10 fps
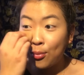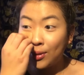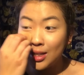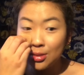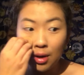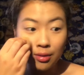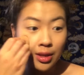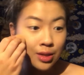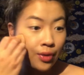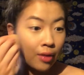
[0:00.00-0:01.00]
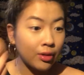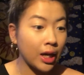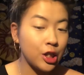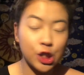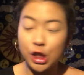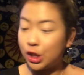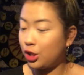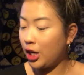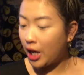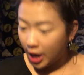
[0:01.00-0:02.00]
What is wrong with this foundation? Is
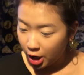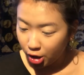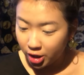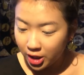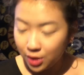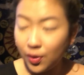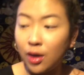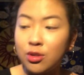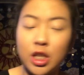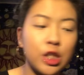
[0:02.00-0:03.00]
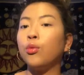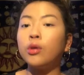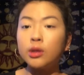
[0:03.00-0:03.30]
there hair in this foundation?